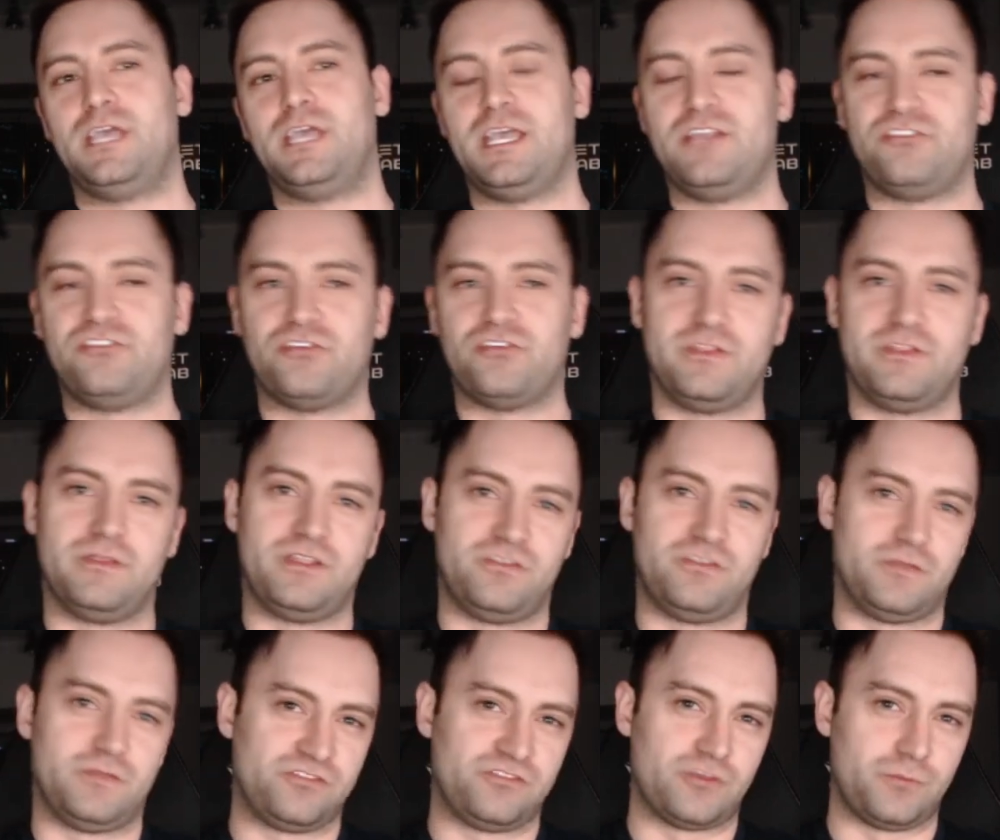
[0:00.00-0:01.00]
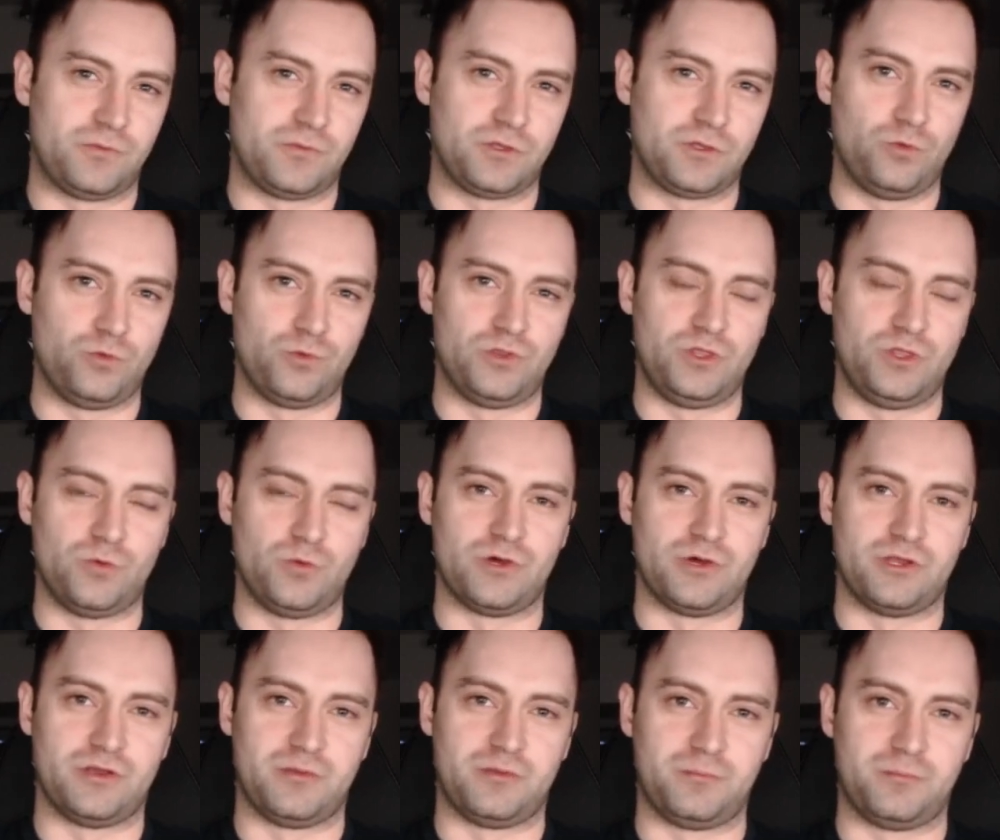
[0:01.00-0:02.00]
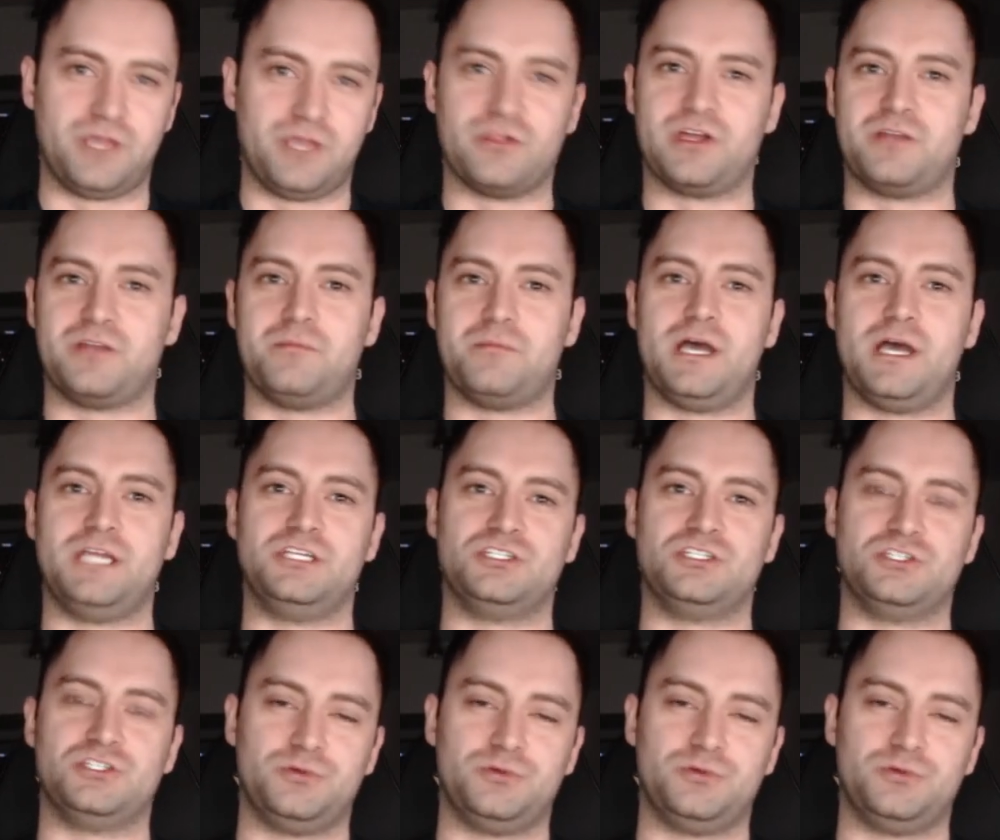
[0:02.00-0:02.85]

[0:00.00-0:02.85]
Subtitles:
And so that's something you really want to pay a lot of mind to.